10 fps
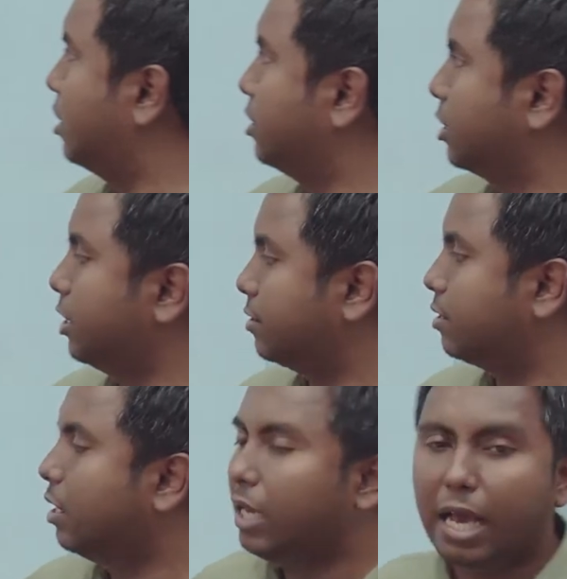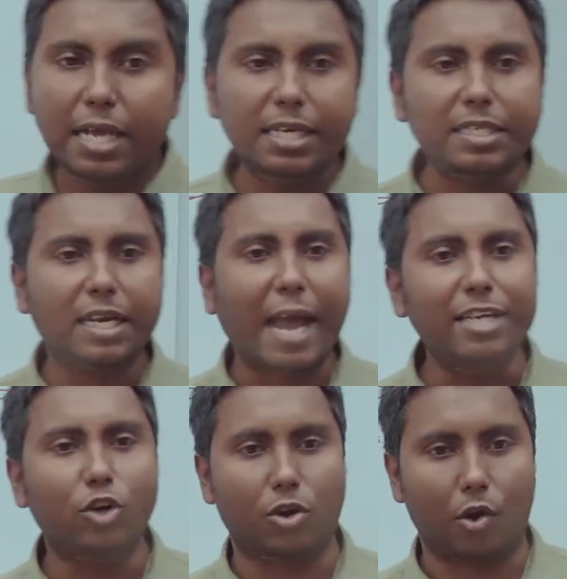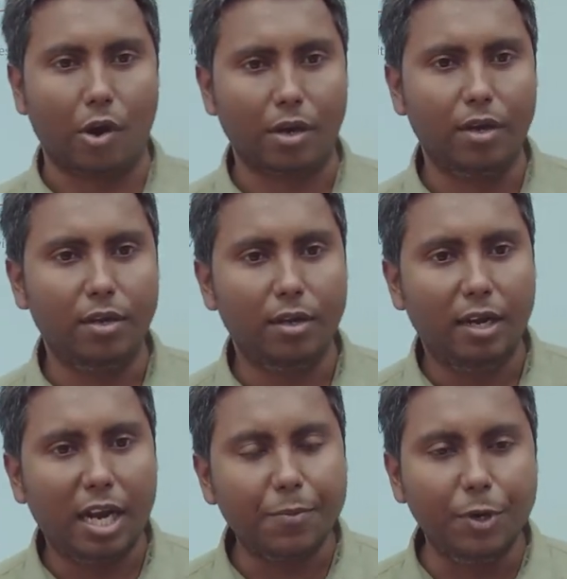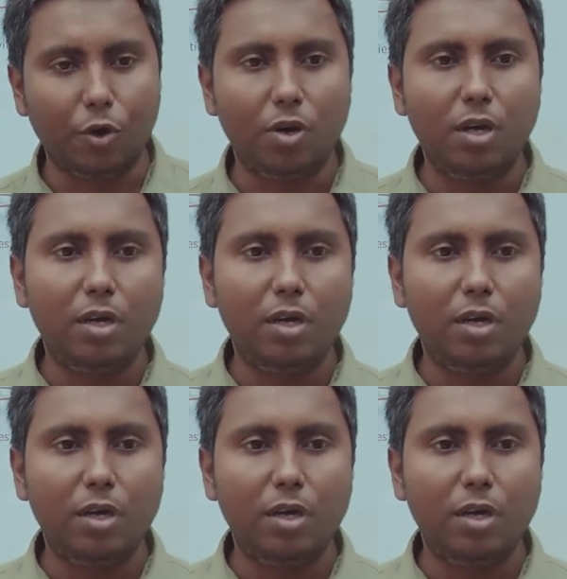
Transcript: entities. Is it right or wrong? Let me know.